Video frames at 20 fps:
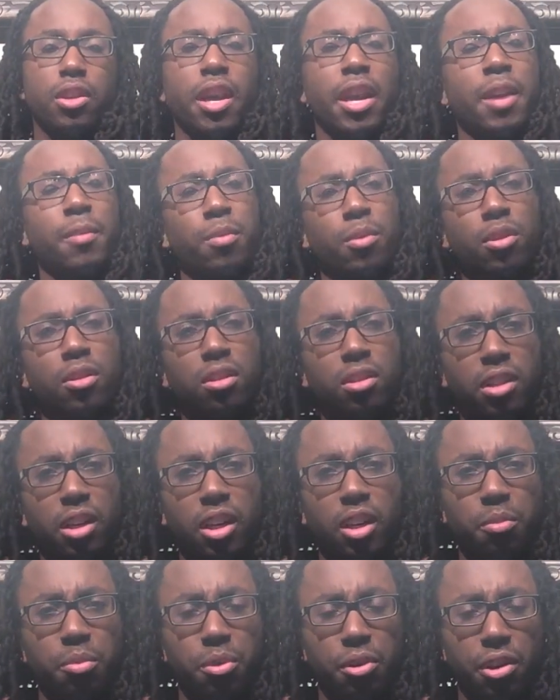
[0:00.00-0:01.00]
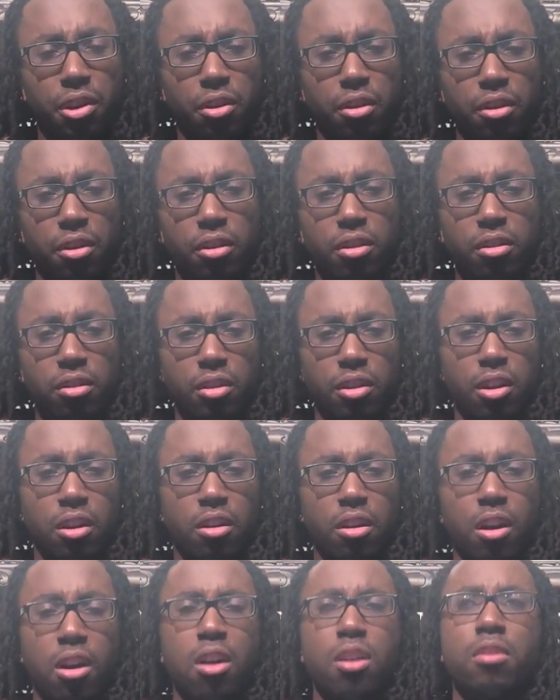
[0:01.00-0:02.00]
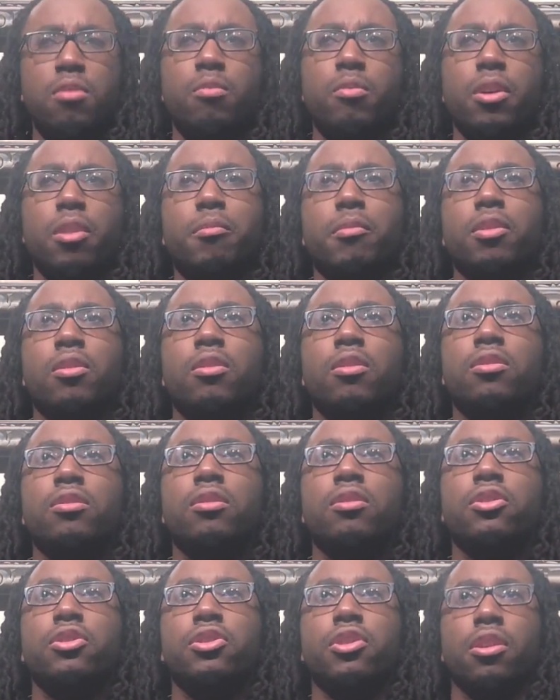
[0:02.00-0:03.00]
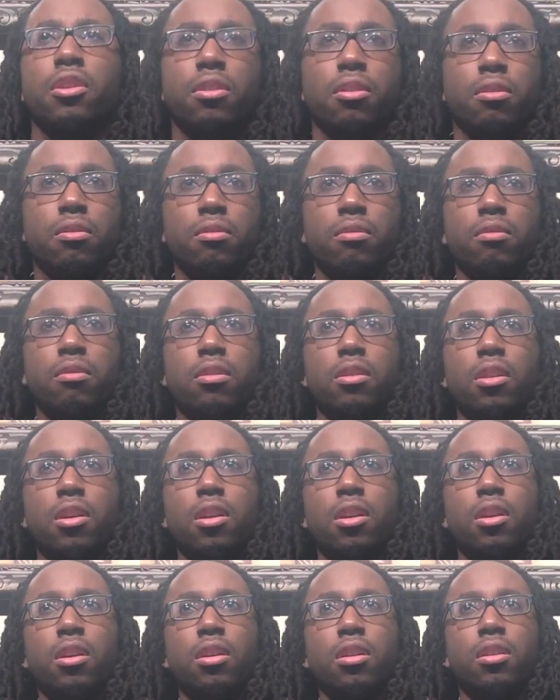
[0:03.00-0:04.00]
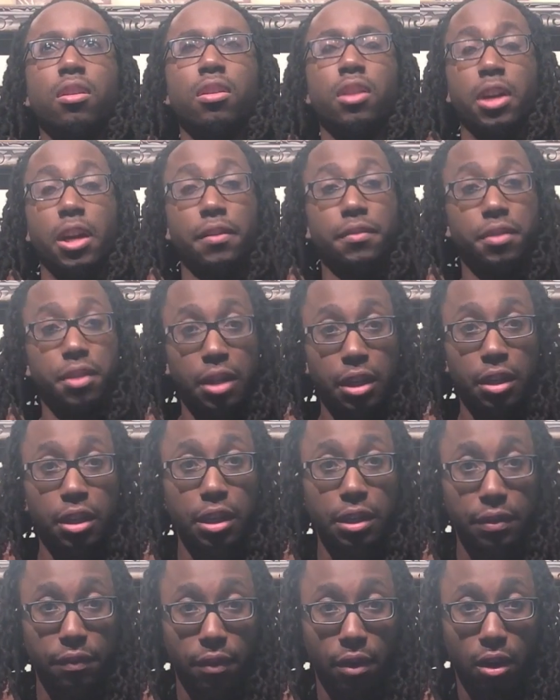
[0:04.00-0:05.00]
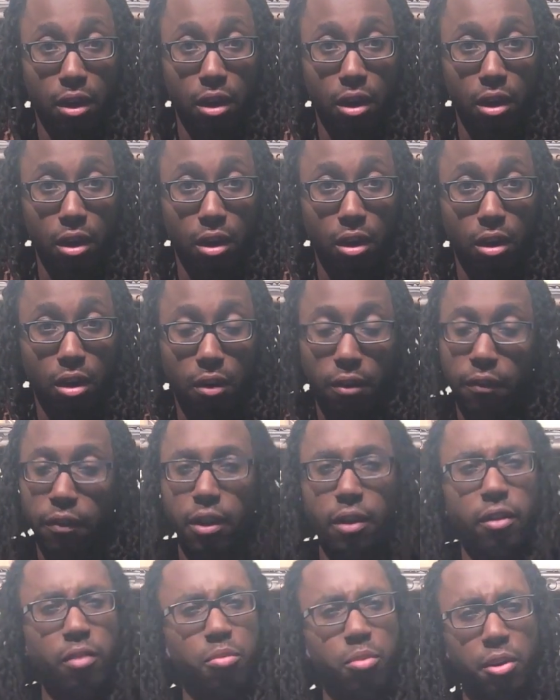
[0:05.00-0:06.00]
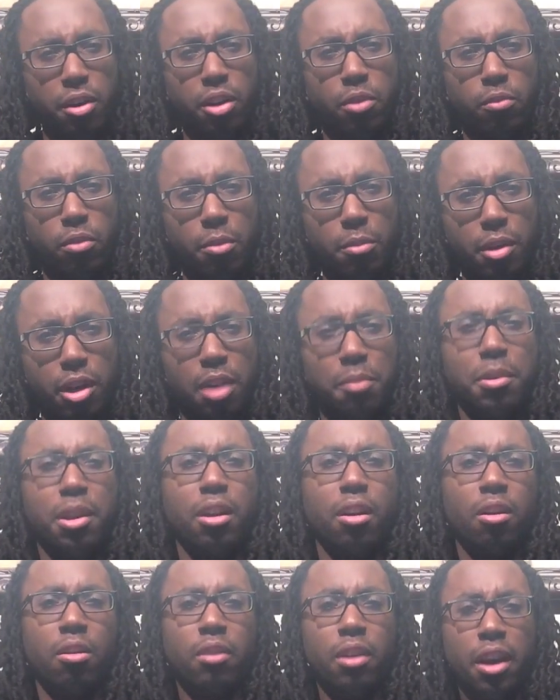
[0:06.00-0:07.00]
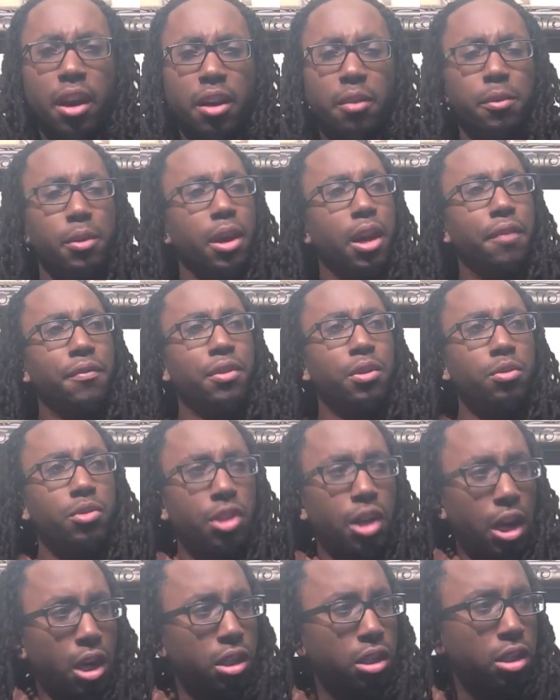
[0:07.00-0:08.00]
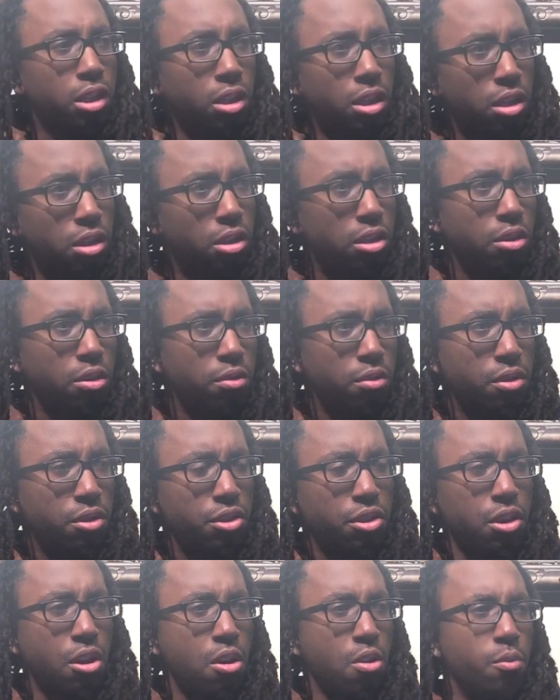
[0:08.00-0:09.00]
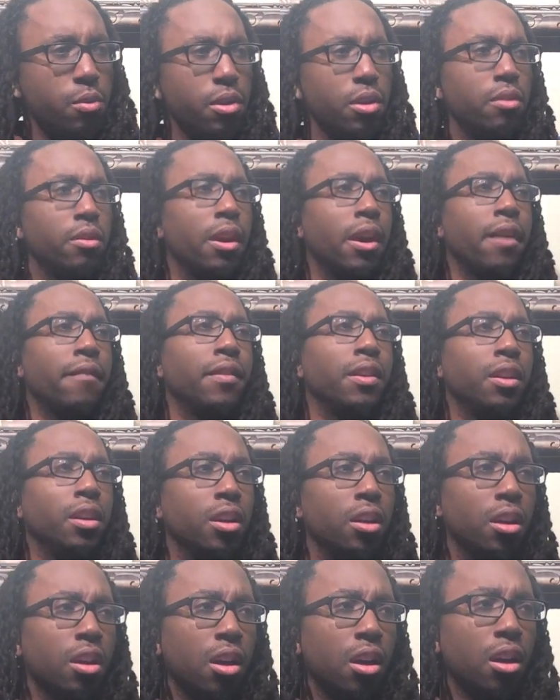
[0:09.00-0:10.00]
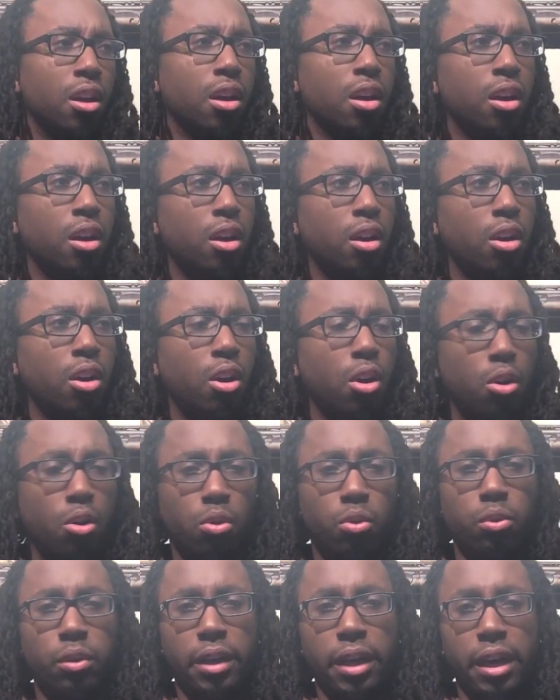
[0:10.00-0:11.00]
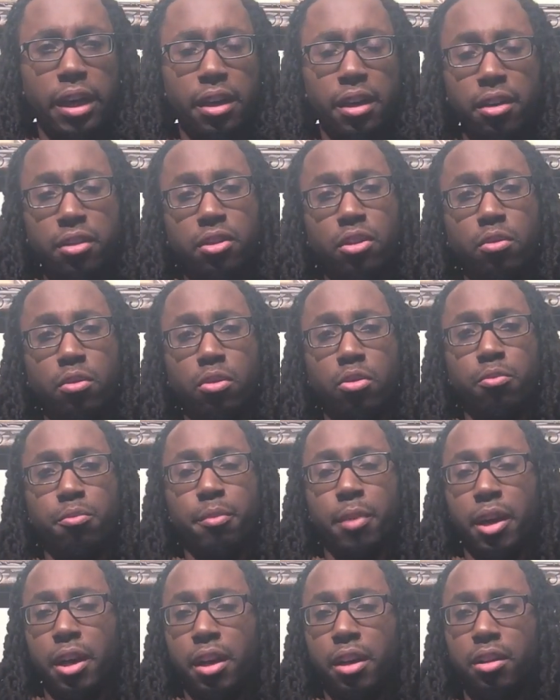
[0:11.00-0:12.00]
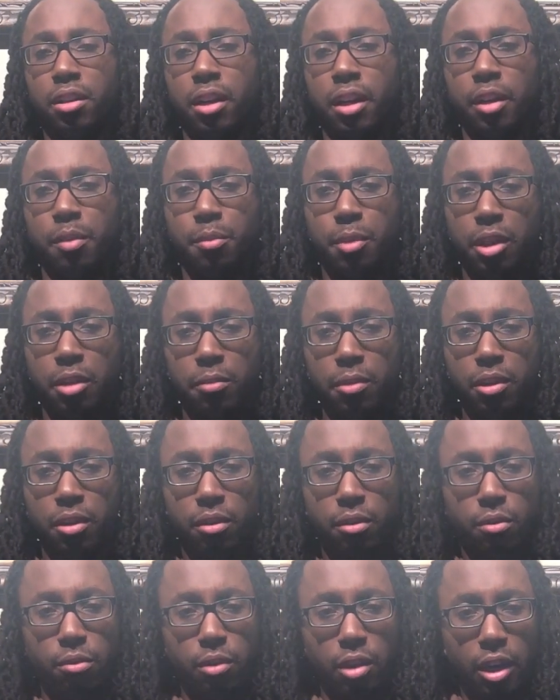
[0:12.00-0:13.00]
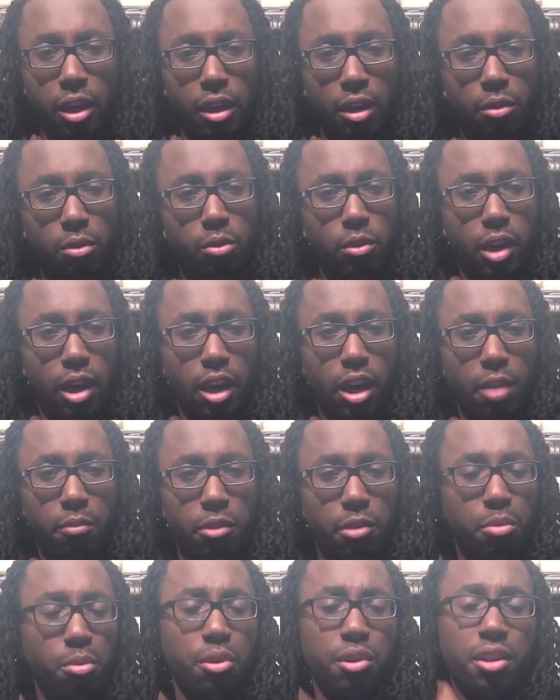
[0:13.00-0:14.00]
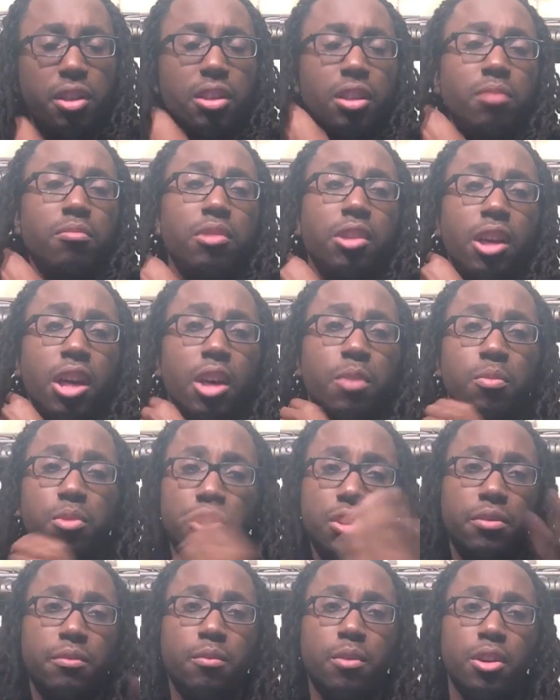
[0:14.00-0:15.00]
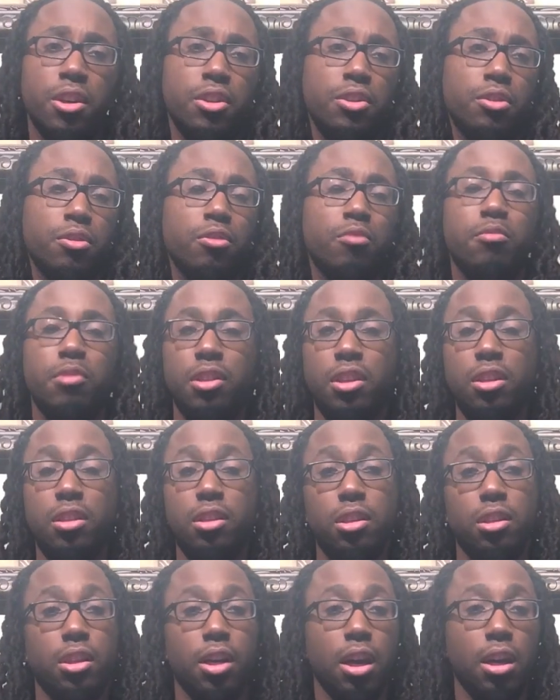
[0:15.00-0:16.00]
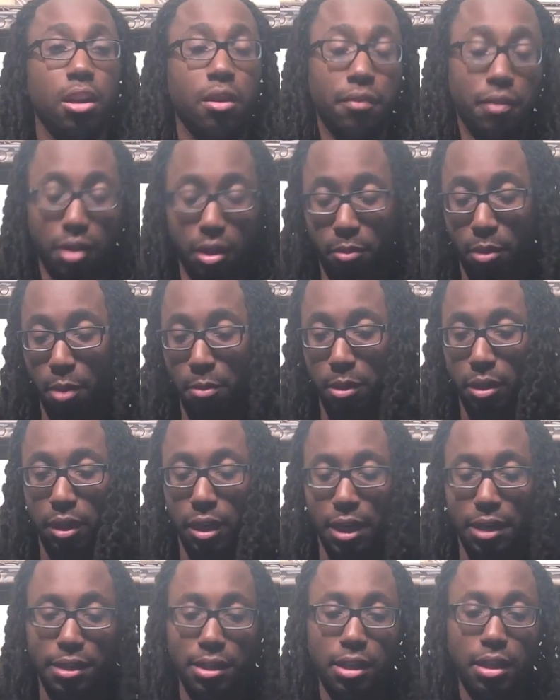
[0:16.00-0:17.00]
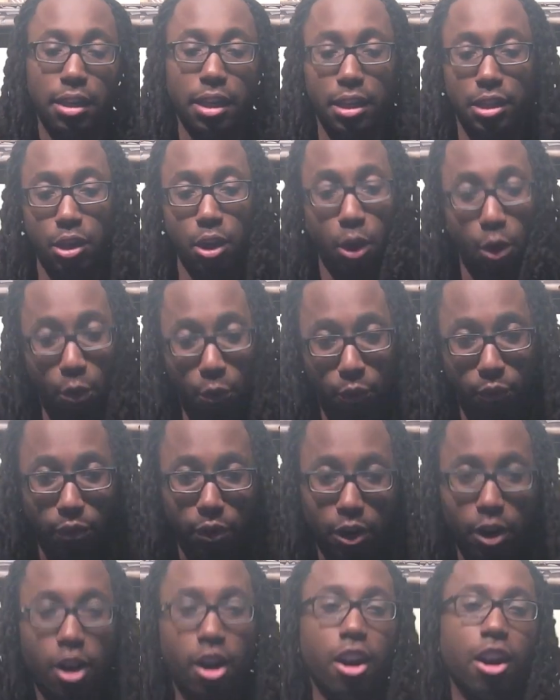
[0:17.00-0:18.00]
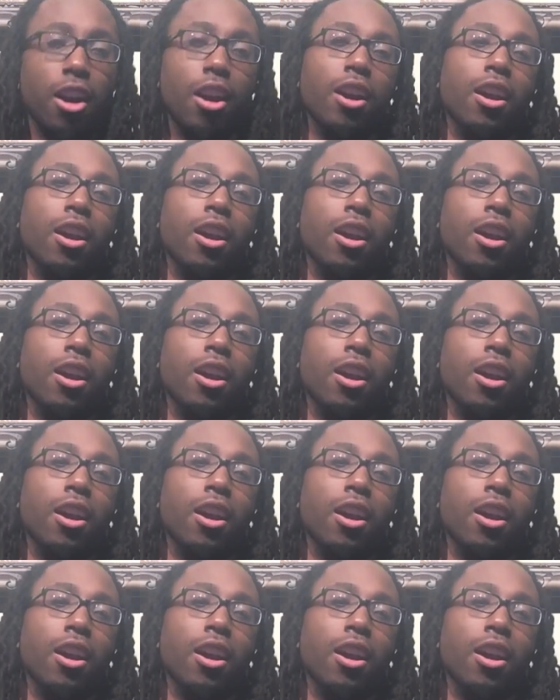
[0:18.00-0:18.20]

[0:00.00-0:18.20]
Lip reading: April looks like a pretty girl. You know, all the women on the show that I've seen thus far are very pretty women. I'm like, okay, we have no Jocelyns the show. We don't have any old ladies, no old maids like Mimi, who can be pretty sometime when she wanted to, but this is not Love and Hip Hop Atlanta. That's over.